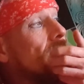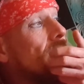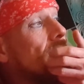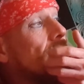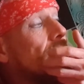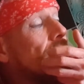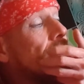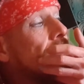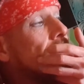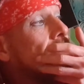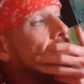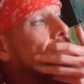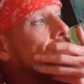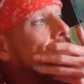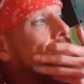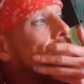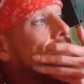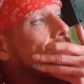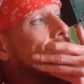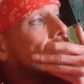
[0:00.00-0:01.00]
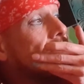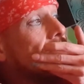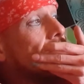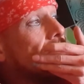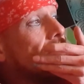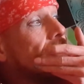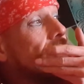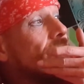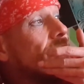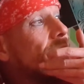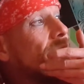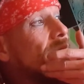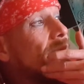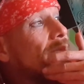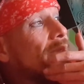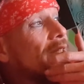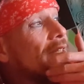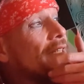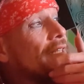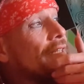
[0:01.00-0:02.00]
And people are
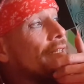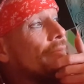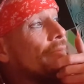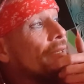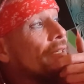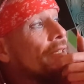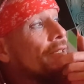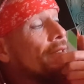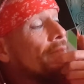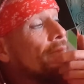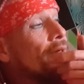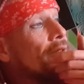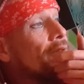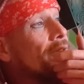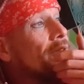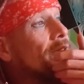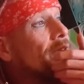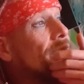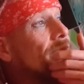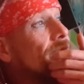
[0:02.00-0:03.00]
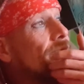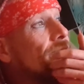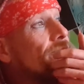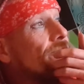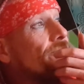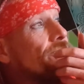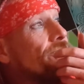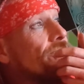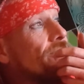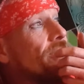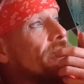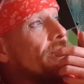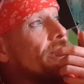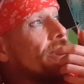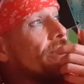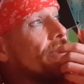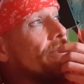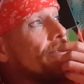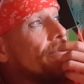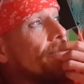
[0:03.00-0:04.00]
busy making the most of
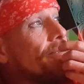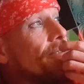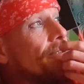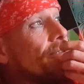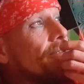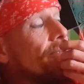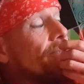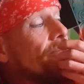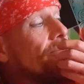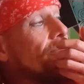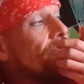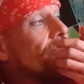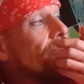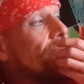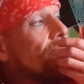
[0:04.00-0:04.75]
it. And